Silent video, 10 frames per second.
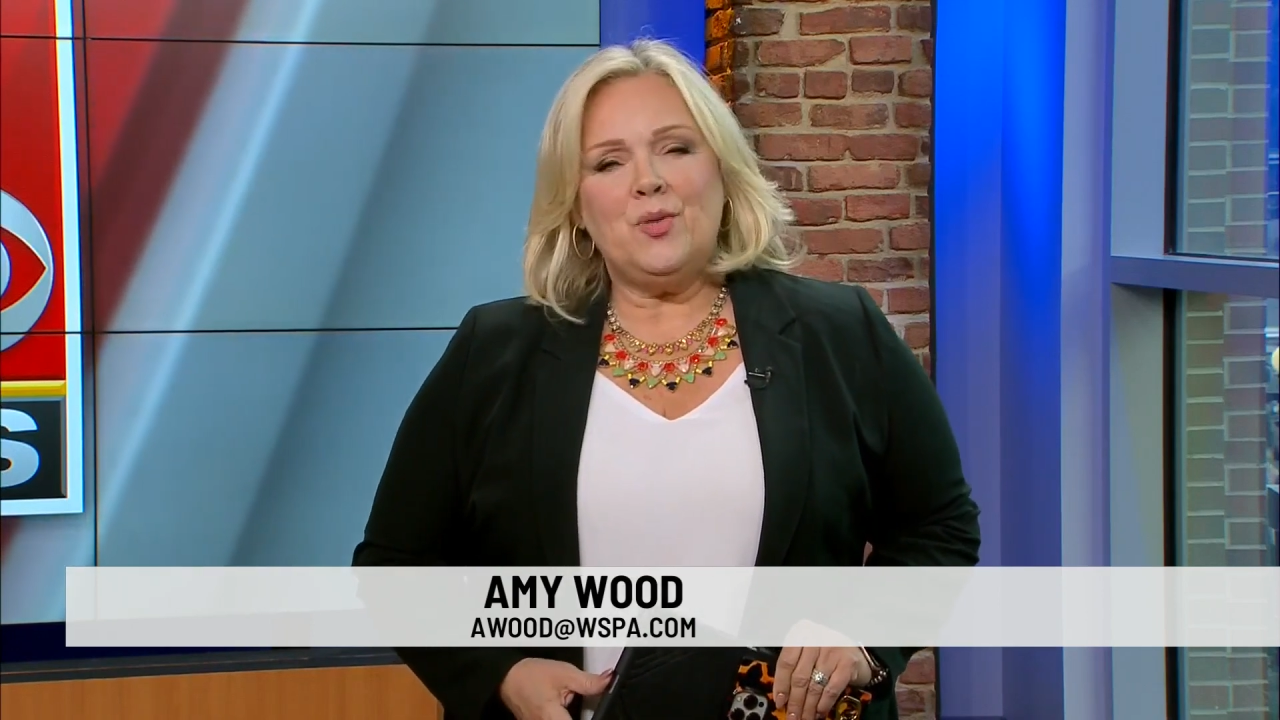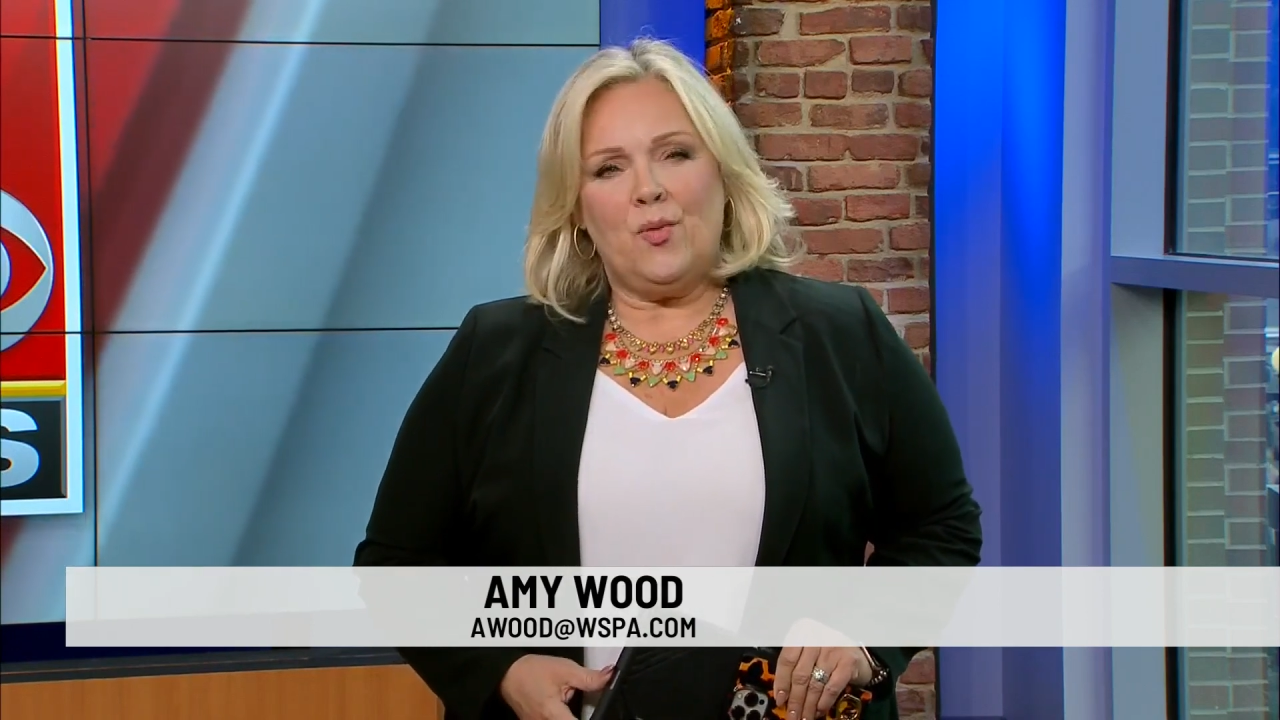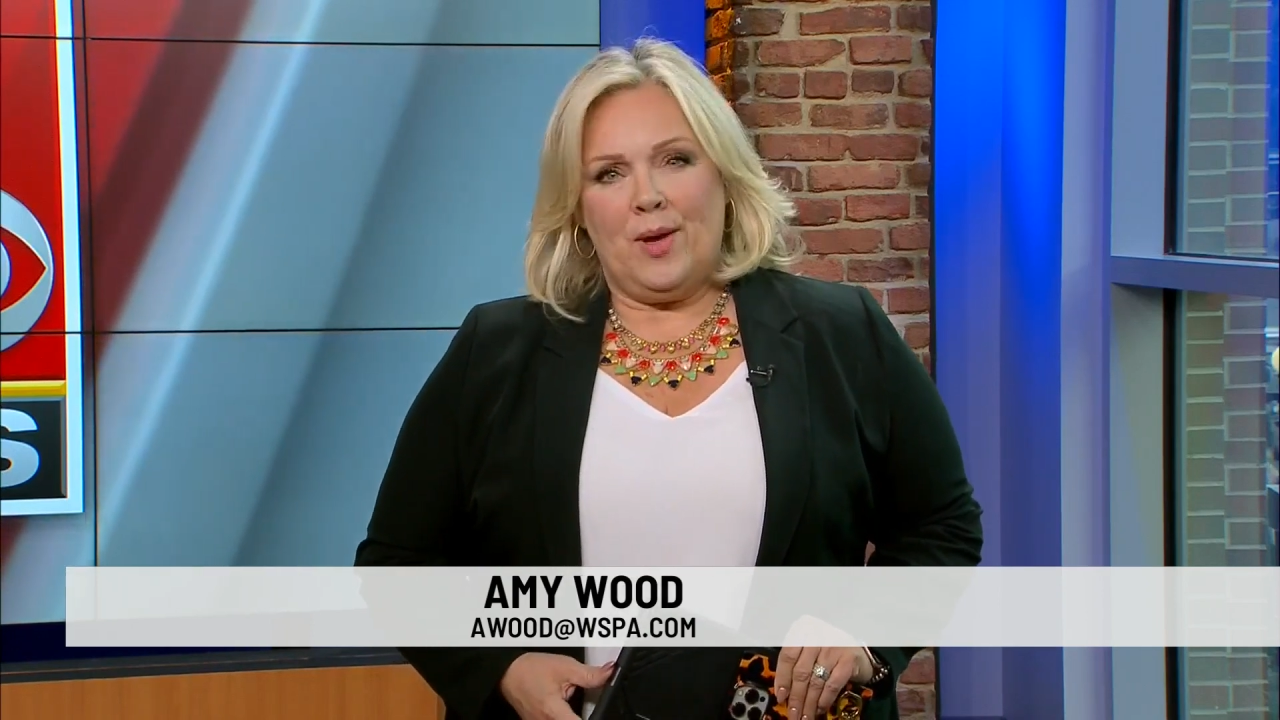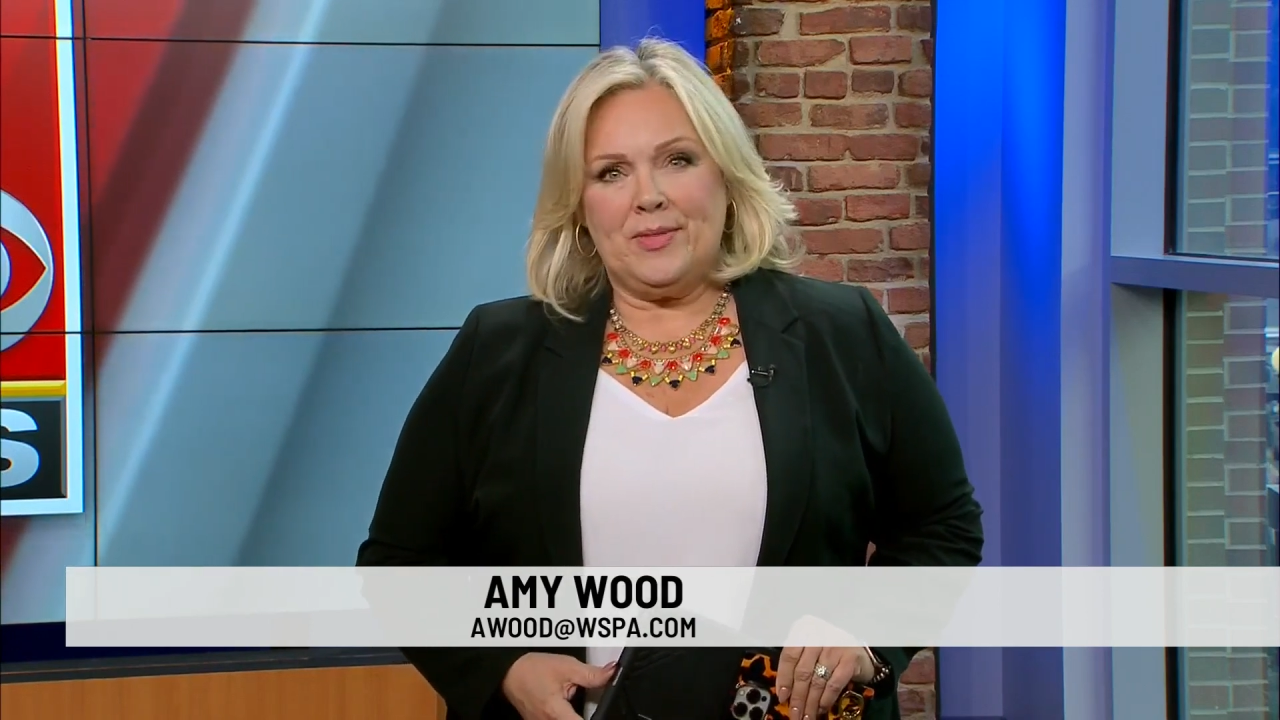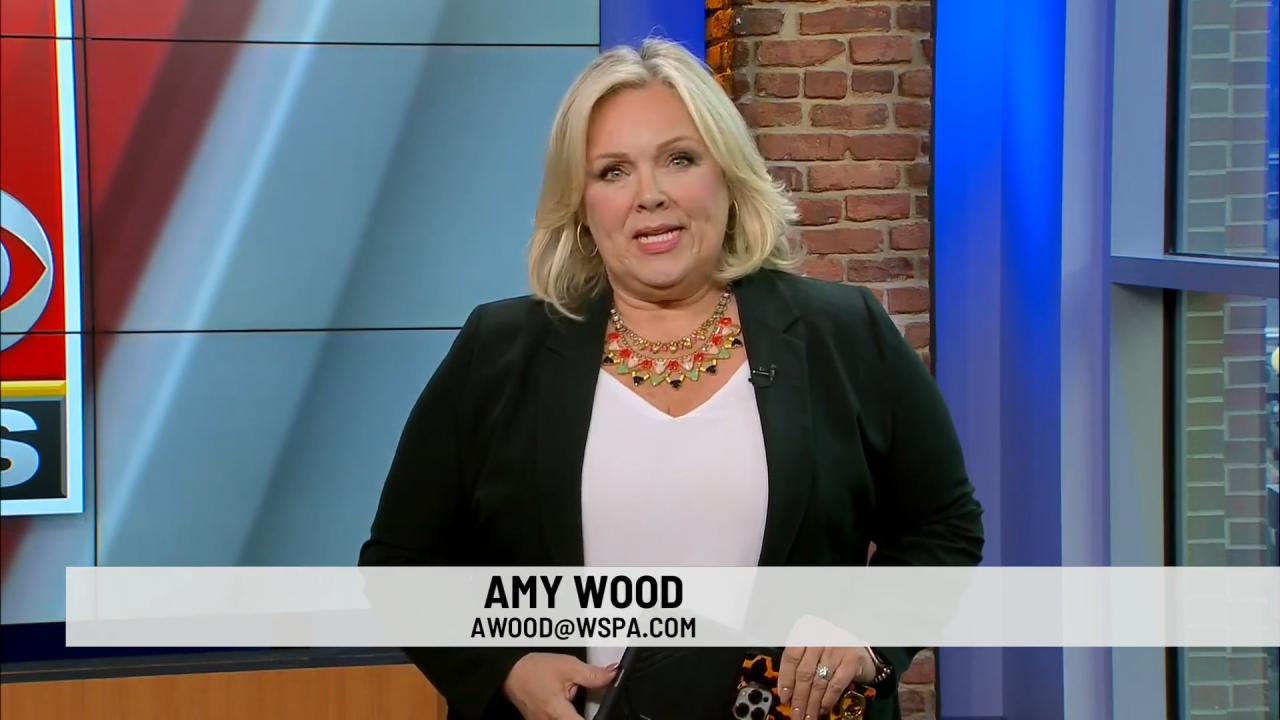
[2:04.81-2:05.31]
our
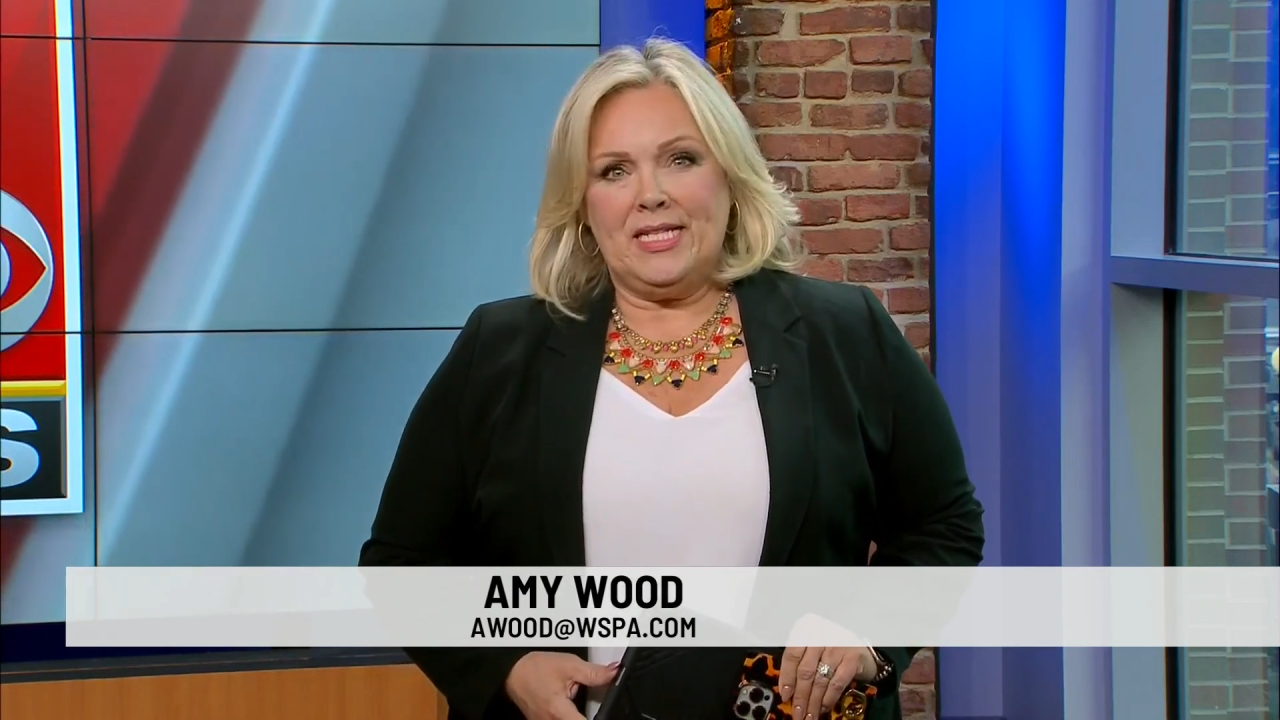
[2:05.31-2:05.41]
website,